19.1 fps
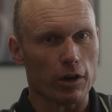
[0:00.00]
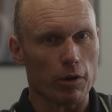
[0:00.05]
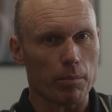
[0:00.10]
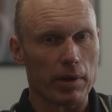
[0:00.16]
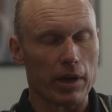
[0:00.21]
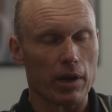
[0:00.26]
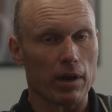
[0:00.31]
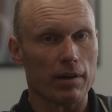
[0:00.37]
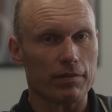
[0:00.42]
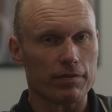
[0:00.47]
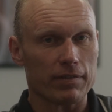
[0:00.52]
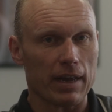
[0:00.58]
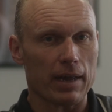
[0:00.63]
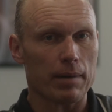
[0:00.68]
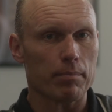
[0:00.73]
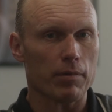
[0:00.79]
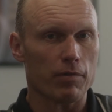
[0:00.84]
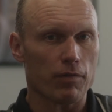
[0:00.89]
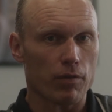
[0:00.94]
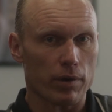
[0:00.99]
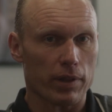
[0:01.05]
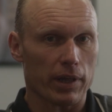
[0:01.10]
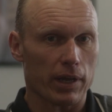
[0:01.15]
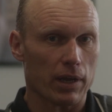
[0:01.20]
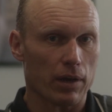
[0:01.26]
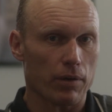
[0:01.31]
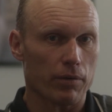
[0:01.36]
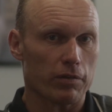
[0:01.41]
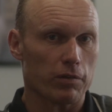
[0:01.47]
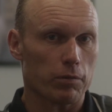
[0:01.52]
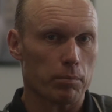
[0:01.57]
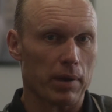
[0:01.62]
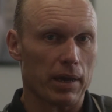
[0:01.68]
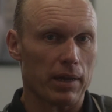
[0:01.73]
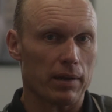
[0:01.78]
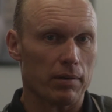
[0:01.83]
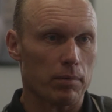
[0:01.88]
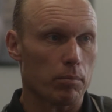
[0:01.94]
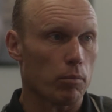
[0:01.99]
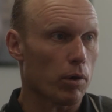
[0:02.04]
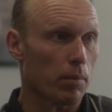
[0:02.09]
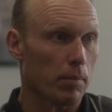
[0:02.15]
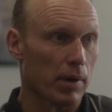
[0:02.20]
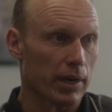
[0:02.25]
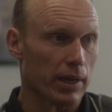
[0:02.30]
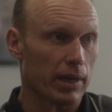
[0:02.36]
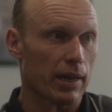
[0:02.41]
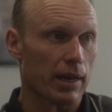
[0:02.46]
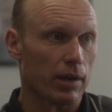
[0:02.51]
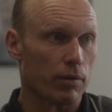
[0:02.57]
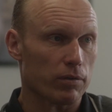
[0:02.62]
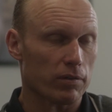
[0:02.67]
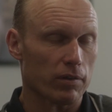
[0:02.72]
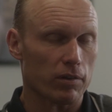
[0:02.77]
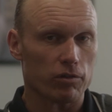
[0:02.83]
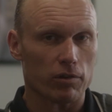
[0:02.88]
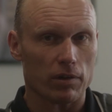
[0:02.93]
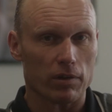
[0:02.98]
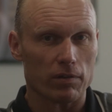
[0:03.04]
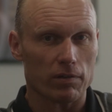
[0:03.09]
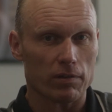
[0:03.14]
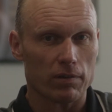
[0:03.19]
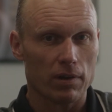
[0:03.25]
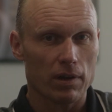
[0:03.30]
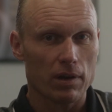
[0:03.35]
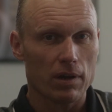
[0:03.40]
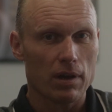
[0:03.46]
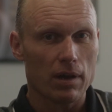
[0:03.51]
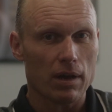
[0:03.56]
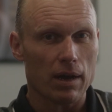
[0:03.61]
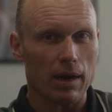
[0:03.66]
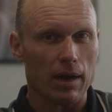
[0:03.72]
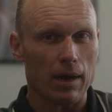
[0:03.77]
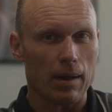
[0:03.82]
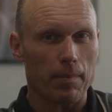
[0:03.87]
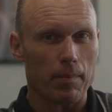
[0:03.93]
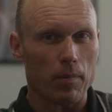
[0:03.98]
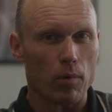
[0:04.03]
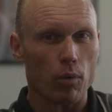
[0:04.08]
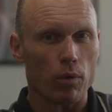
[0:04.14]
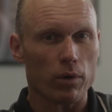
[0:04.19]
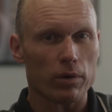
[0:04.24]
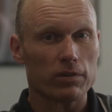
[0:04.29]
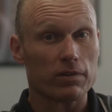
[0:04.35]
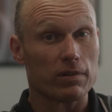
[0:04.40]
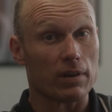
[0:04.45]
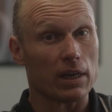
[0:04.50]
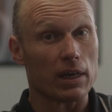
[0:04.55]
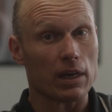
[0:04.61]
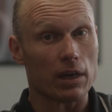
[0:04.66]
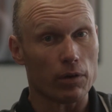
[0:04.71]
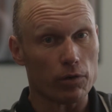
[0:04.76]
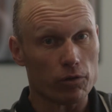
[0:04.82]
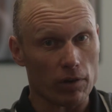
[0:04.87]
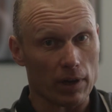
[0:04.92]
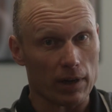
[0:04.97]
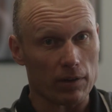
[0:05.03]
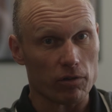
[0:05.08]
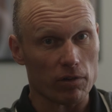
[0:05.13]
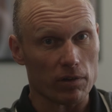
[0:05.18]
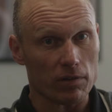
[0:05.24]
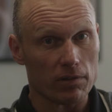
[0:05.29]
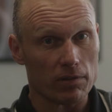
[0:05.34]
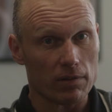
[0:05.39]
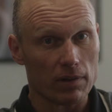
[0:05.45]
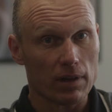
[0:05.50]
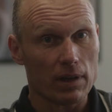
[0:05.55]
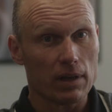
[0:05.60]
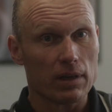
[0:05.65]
pay off debt before they go and spend more money in acquisitions, or CEO changes.